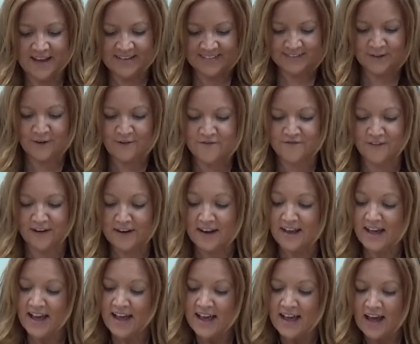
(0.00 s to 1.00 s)
It's a lot of
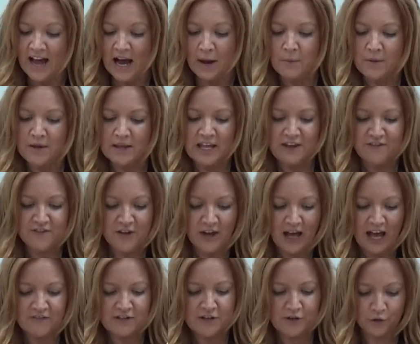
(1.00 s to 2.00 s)
fun. If
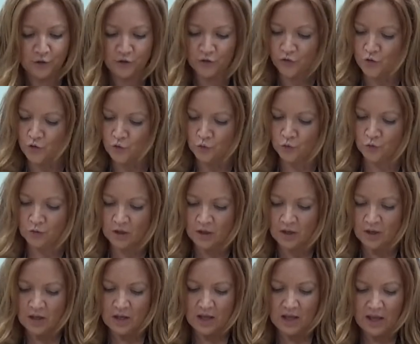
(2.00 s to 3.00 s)
you have in your school
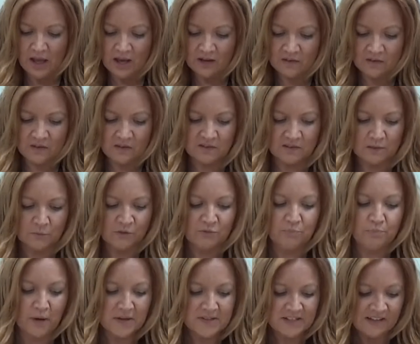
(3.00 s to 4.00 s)
a system
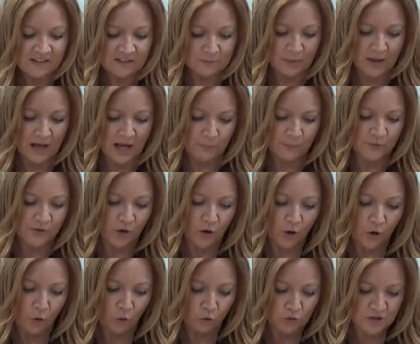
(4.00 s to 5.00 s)
of buddies, perhaps
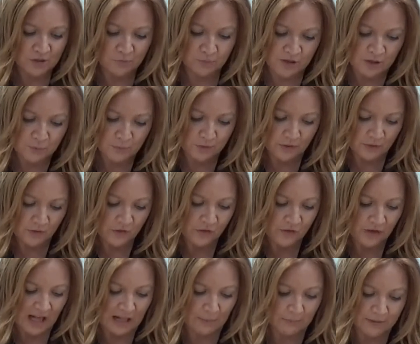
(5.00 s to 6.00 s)
older
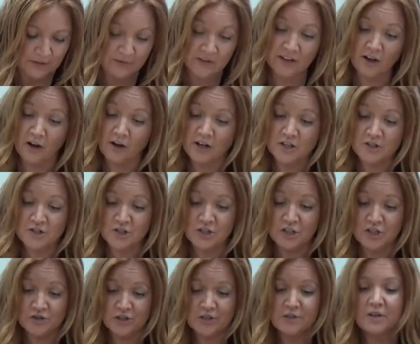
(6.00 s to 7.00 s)
pupils helping the younger
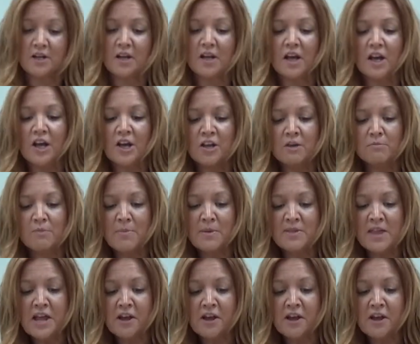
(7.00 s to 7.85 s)
children, maybe